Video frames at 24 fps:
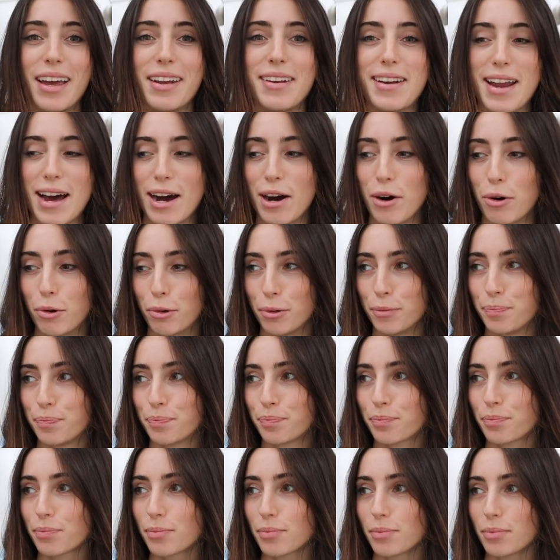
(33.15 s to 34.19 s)

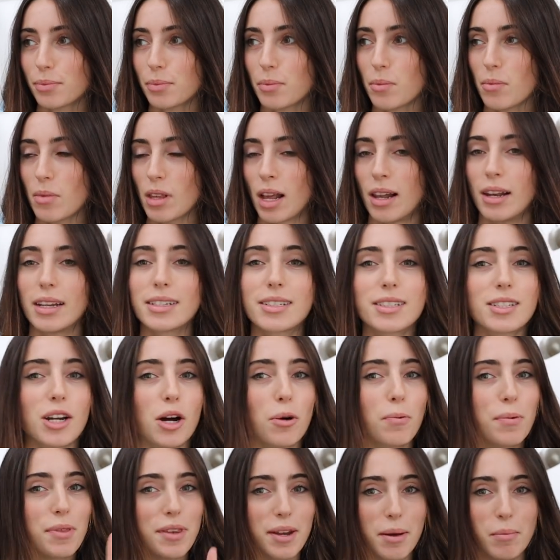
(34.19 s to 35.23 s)
Now, let's
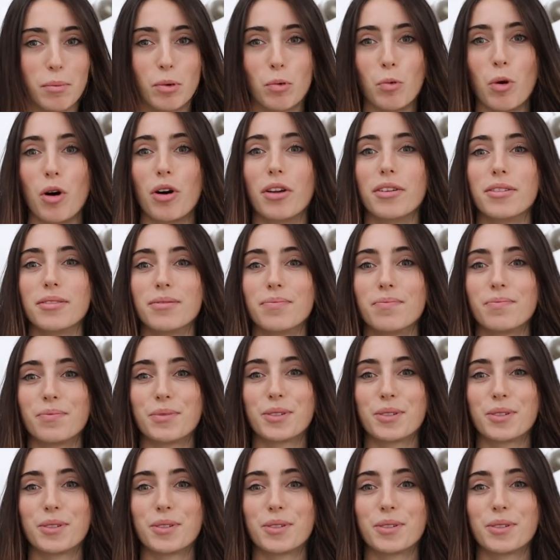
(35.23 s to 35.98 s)
start with number one.